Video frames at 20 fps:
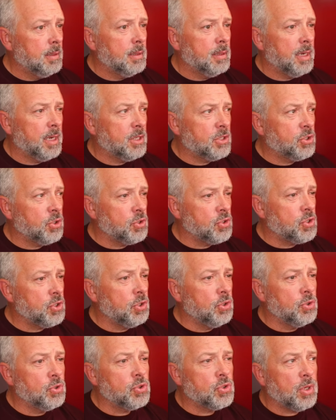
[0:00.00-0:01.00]
I chose to
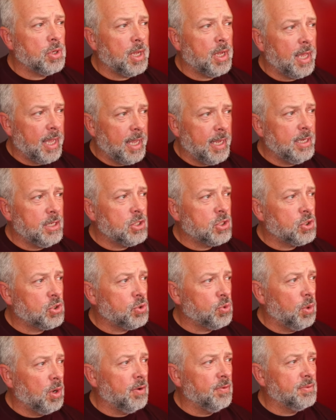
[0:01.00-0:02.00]
use 8
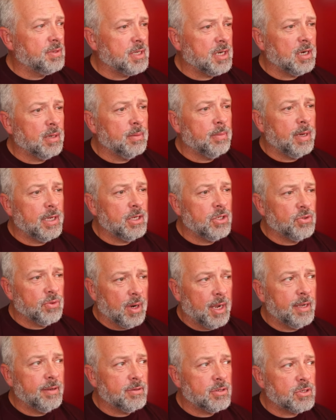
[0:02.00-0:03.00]
12 terabyte
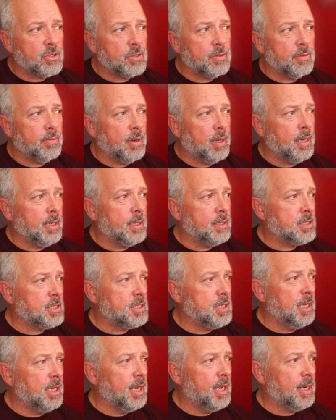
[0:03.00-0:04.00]
drives,
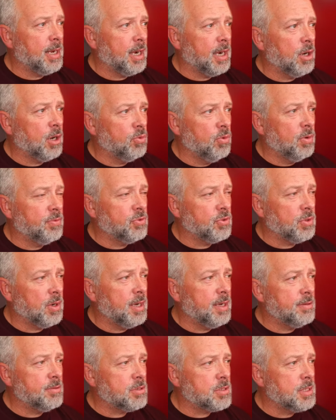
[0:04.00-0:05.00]
Seagate Iron Wolf
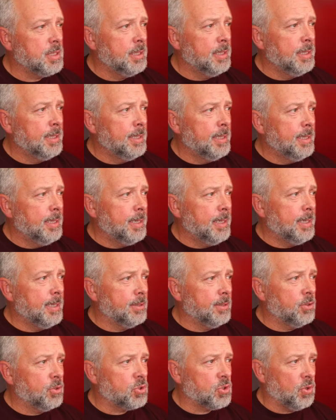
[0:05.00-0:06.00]
drives.
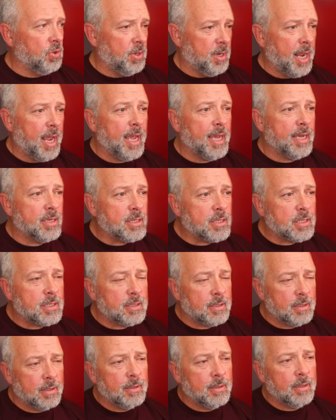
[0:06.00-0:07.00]
Those are NAS
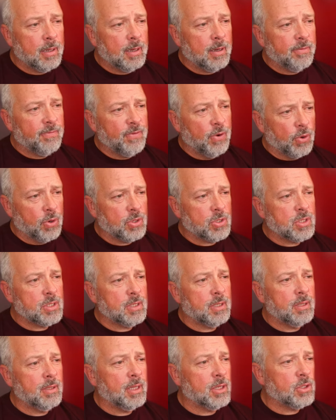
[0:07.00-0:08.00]
focused.
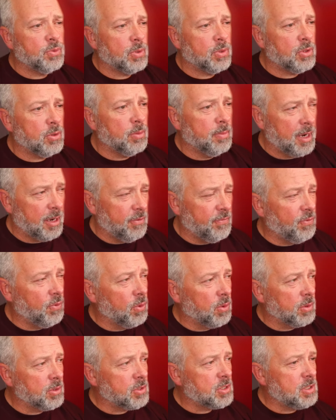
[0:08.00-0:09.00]
That's what they're made
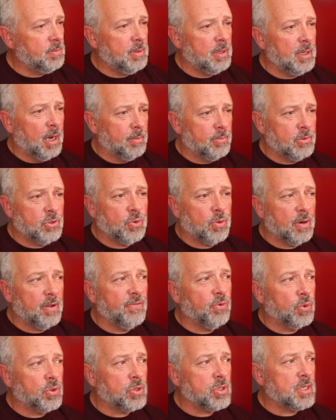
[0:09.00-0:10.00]
for, is to be up
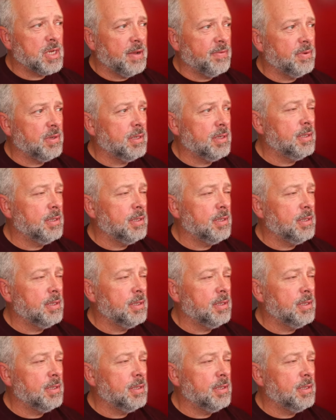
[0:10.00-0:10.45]
24/7.